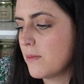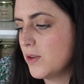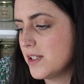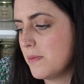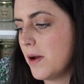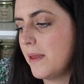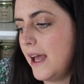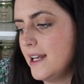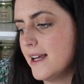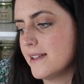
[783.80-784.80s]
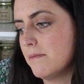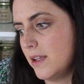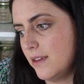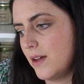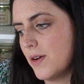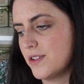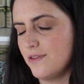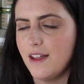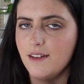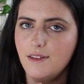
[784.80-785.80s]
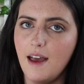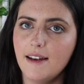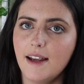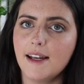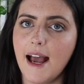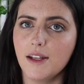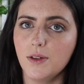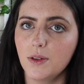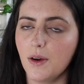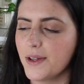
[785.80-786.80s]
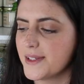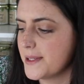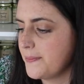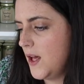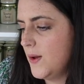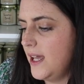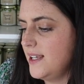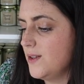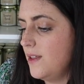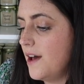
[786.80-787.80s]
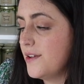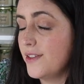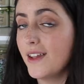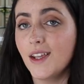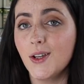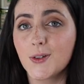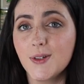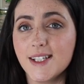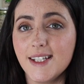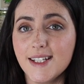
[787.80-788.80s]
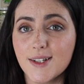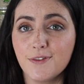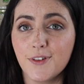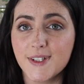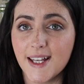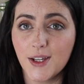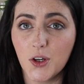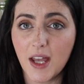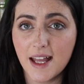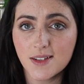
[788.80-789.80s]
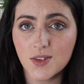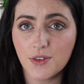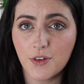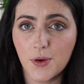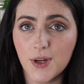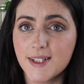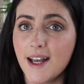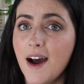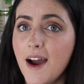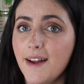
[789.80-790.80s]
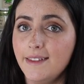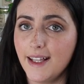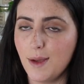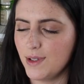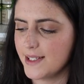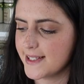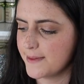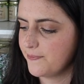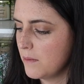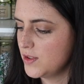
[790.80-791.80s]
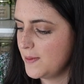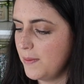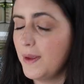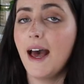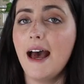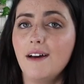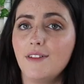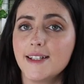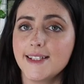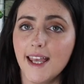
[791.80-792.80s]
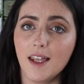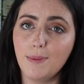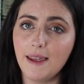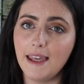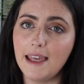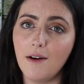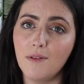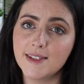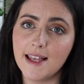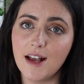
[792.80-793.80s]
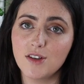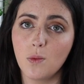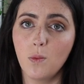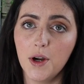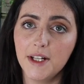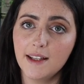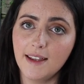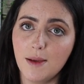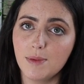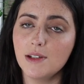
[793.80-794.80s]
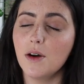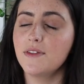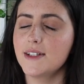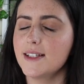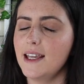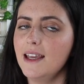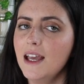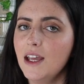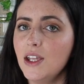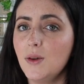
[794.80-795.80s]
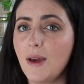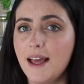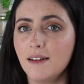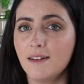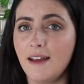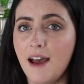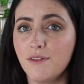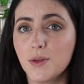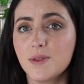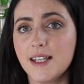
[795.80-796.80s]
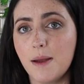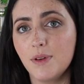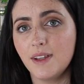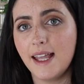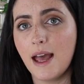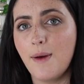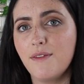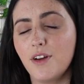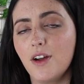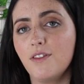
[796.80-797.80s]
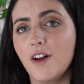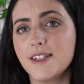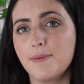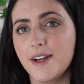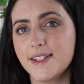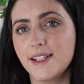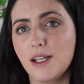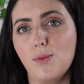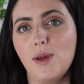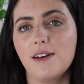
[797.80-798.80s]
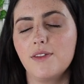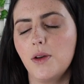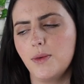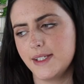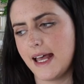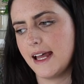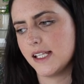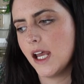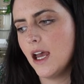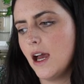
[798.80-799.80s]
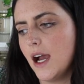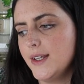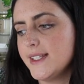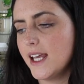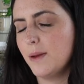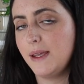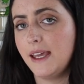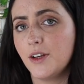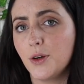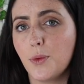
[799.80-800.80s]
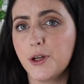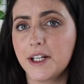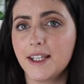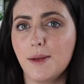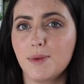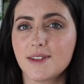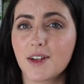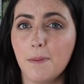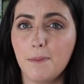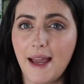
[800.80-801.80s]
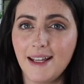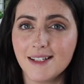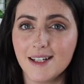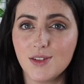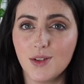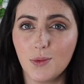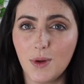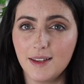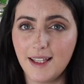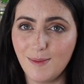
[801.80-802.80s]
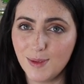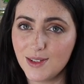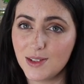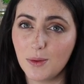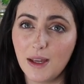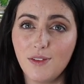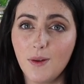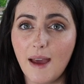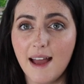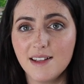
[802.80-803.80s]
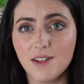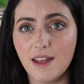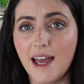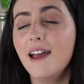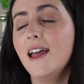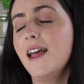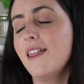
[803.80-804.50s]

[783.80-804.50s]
I'm going to pop that in as a monthly cost rather than an annual cost. Okay, so the other thing that you're going to need for selling your candles, of course, are labels. Most people have a CLP slash warning label. Obviously you can have those separately. However, for us personally, we have always had our CLP and our warning labels combined into the one label. So if you can do that,